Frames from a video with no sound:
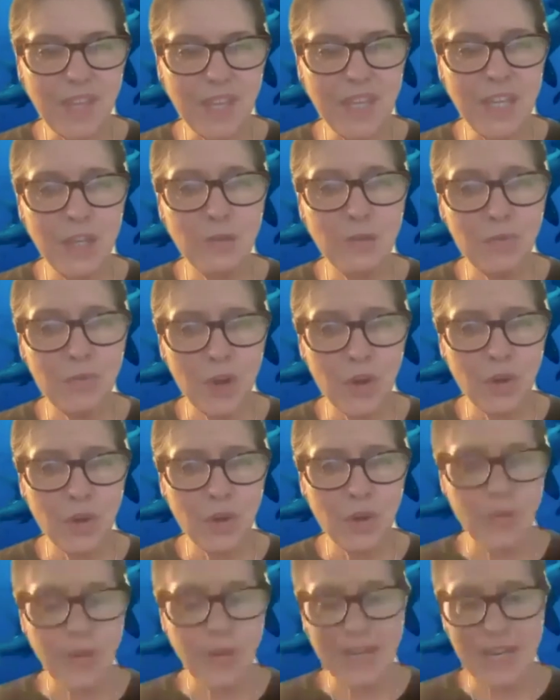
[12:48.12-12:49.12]
He
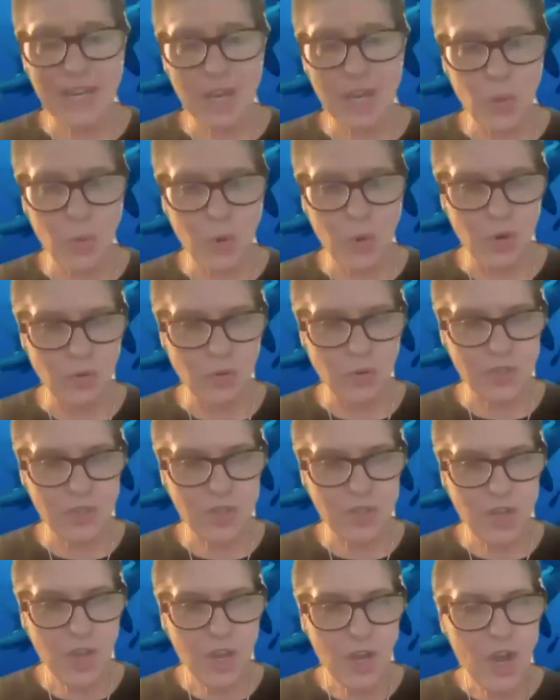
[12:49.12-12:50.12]
wrote, and I quote,
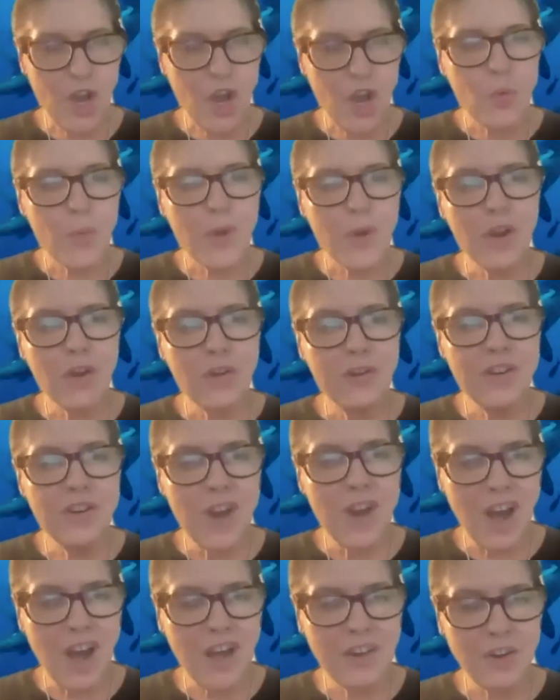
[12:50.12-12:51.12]
we are
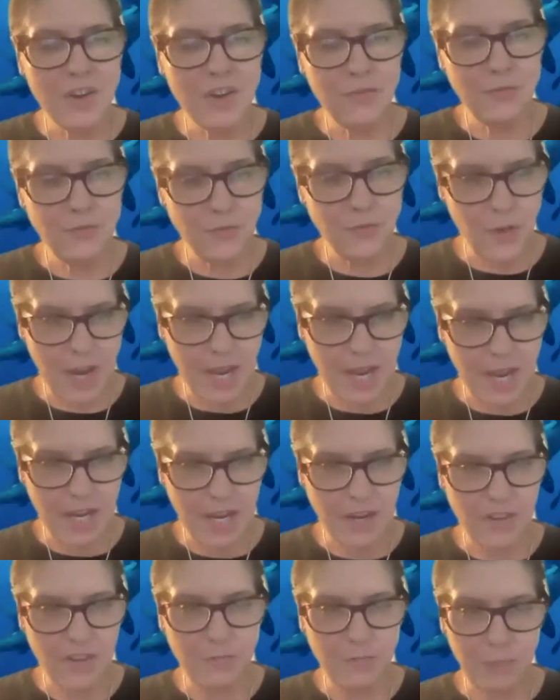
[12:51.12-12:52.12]
not
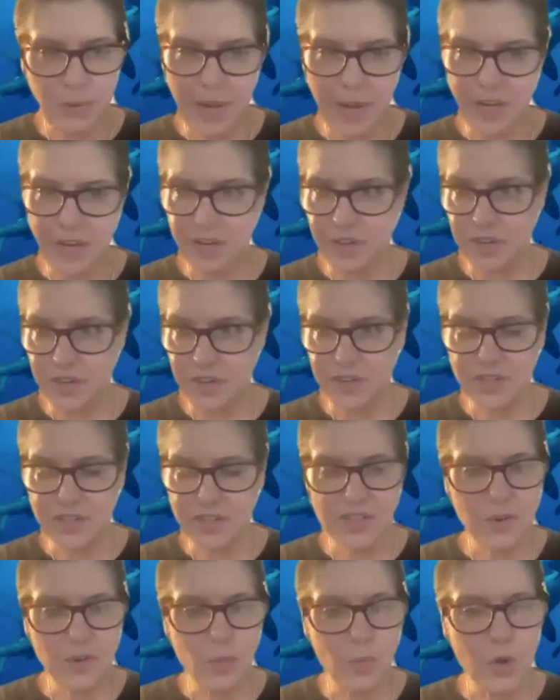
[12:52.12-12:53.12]
afraid of
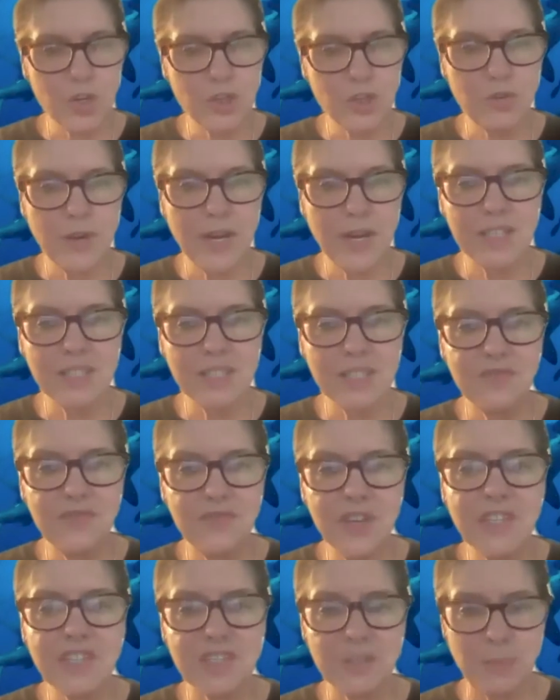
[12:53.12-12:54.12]
predators. We're
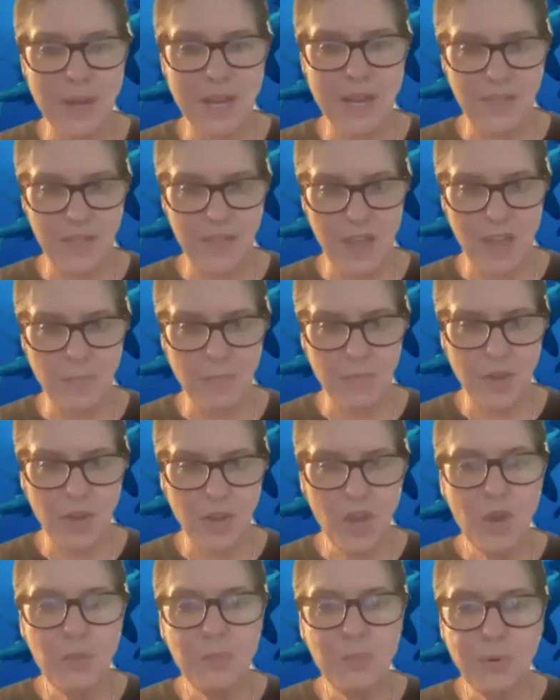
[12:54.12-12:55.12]
transfixed by them,
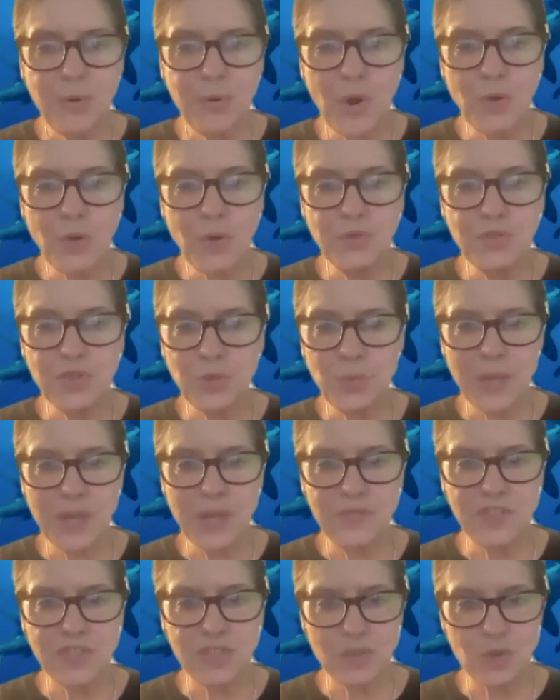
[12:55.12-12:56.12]
prone to weave
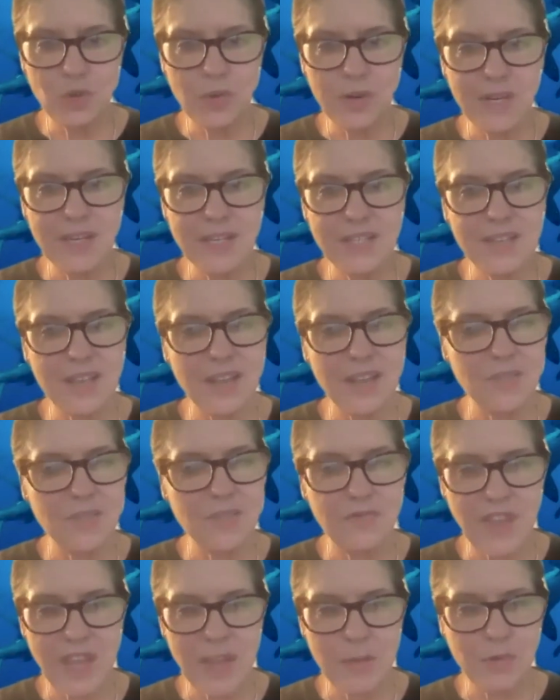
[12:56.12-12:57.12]
stories and
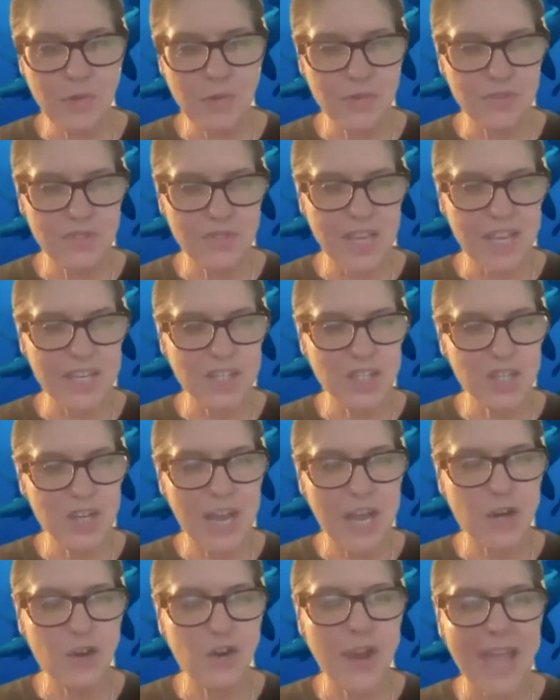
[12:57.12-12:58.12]
fables and
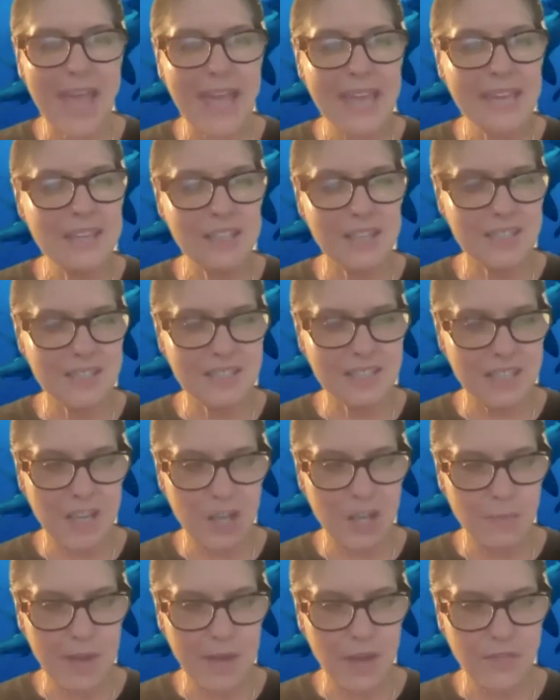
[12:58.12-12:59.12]
chatter
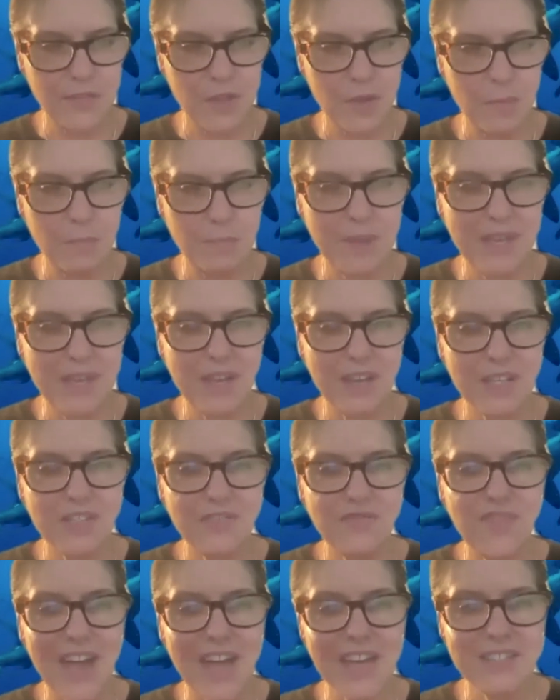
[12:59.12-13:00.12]
endlessly about them because
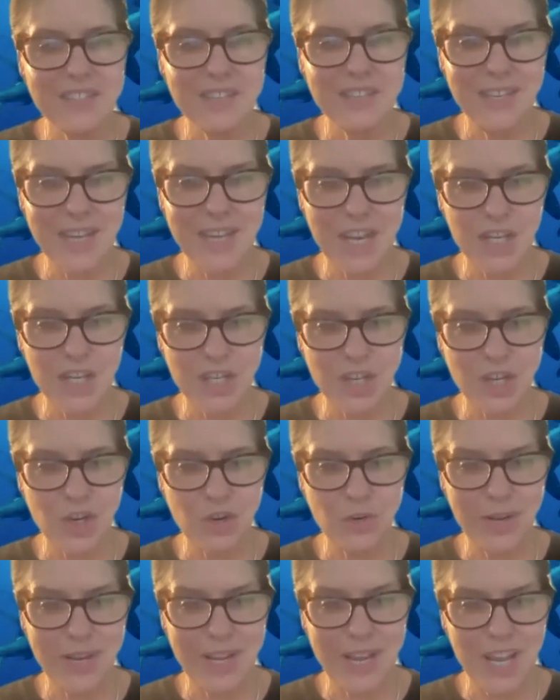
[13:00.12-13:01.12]
fascination
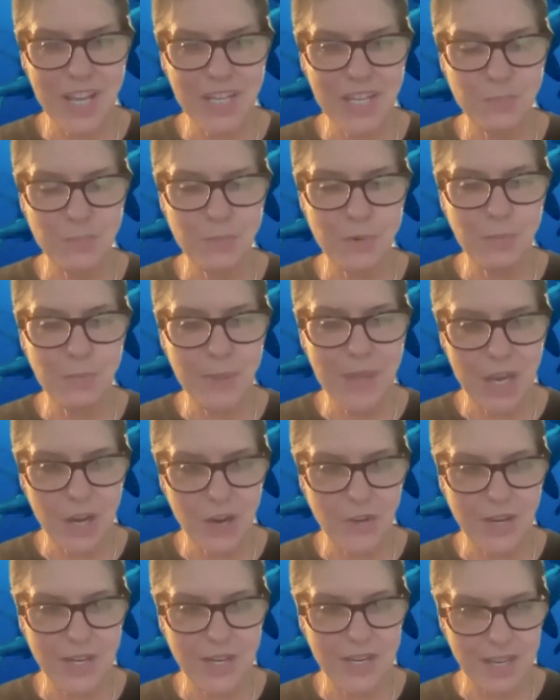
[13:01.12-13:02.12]
creates
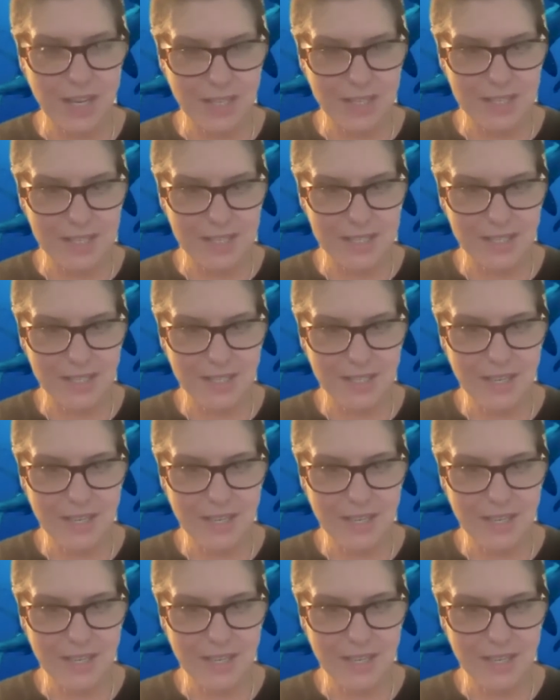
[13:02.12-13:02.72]
preparedness.